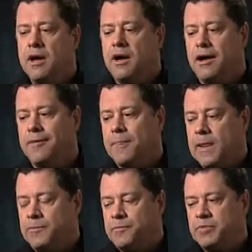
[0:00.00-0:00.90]

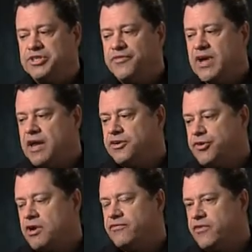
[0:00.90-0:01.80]
But you've got to
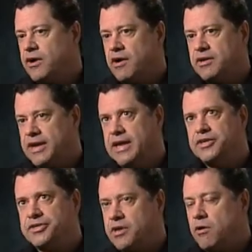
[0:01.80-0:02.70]
try and figure out, you
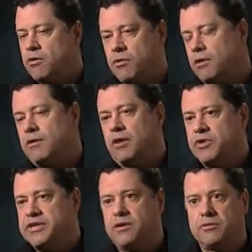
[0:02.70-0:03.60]
can't just go to a
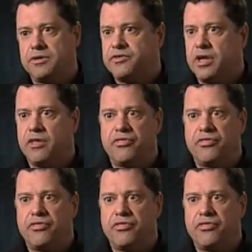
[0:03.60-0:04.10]
retailer and say,